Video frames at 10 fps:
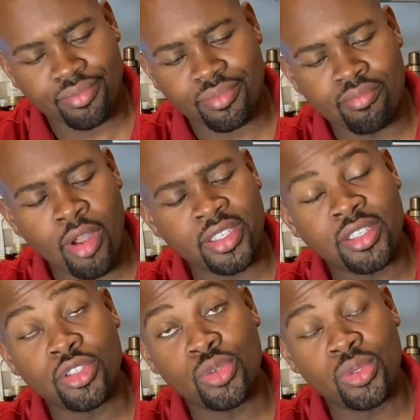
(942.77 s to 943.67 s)
bottled
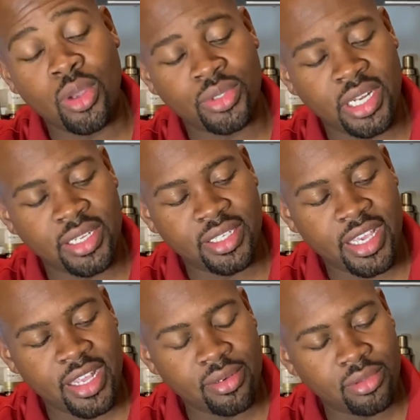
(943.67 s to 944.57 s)
in
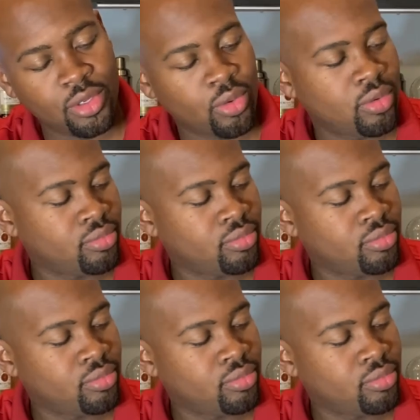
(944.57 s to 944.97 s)
2010. No,